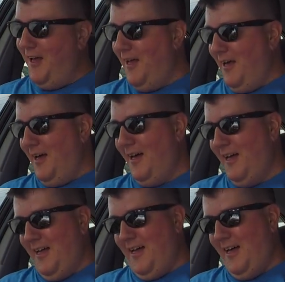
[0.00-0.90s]

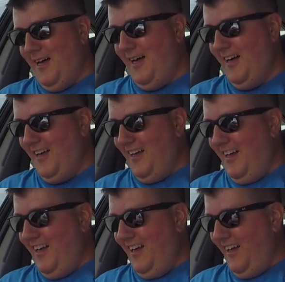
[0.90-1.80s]

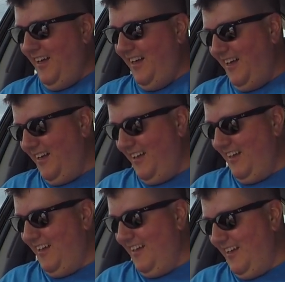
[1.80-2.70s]

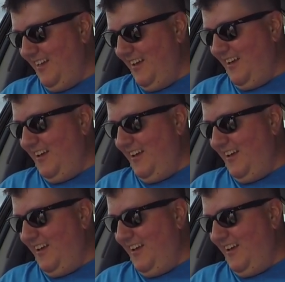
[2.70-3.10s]
(not speaking)